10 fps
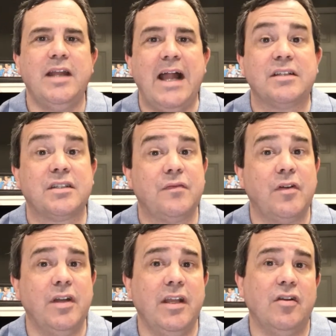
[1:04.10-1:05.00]
asks
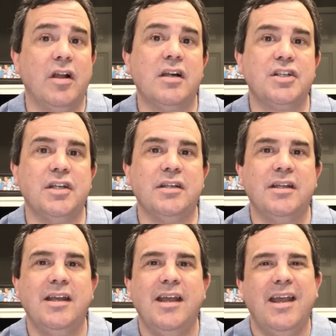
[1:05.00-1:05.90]
for an introduction,
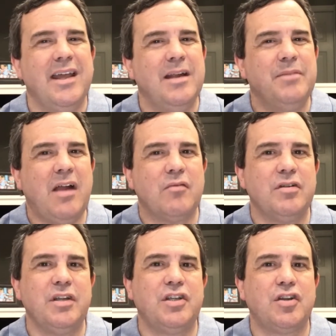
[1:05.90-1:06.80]
and I'm not
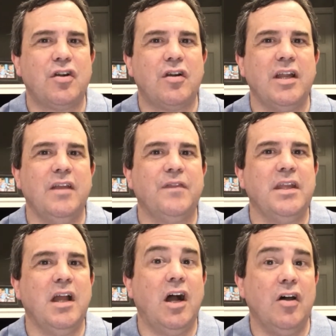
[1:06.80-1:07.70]
really sure if
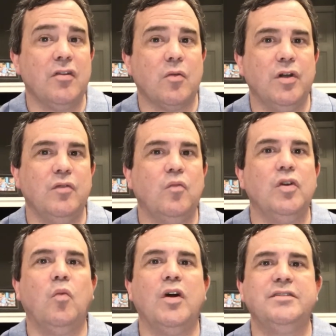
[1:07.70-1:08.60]
the other one
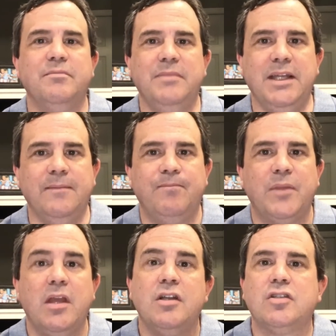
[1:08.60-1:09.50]
would want to meet.
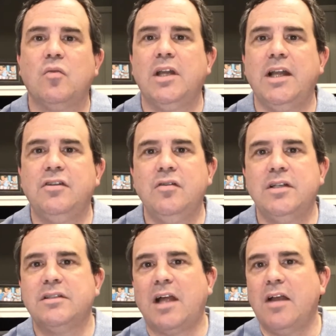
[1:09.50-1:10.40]
So what I do
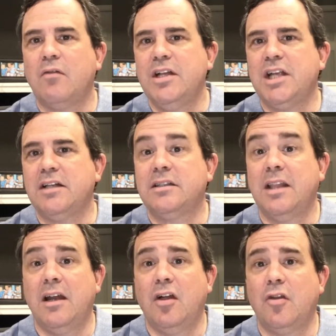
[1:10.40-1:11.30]
is I reach out to
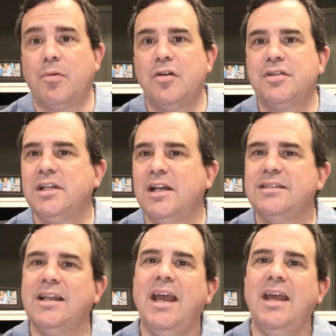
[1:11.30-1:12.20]
that other person and I
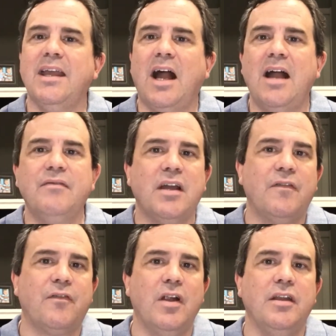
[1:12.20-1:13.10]
say, hey, I've got a
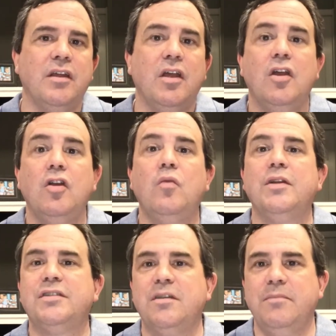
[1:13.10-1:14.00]
friend who
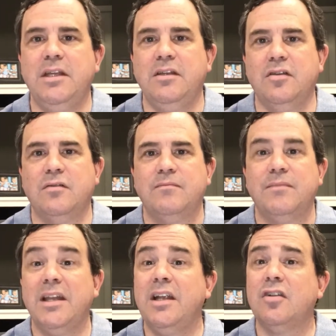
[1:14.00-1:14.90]
wants to meet you,
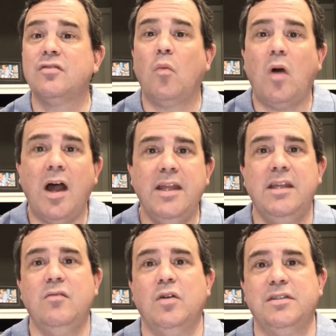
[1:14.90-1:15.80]
and here's why
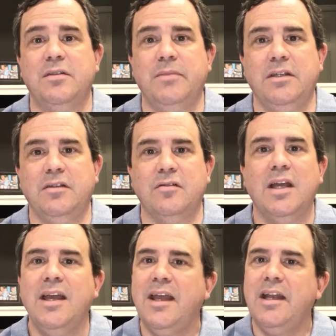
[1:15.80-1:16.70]
he wants to meet you,
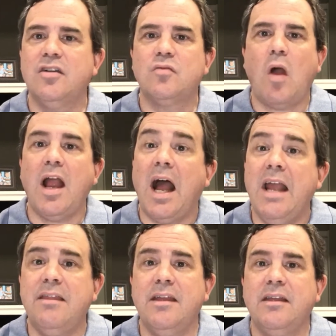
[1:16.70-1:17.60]
and here's why
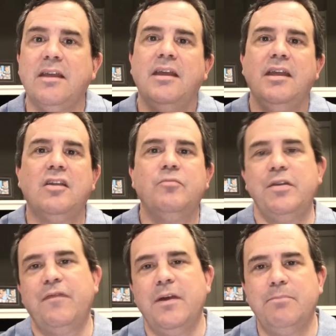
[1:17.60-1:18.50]
I think it could
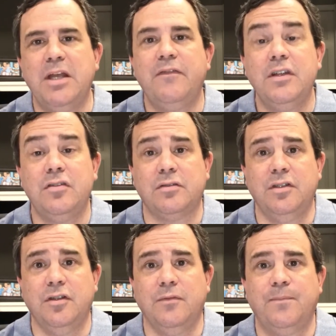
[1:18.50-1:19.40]
be beneficial to you.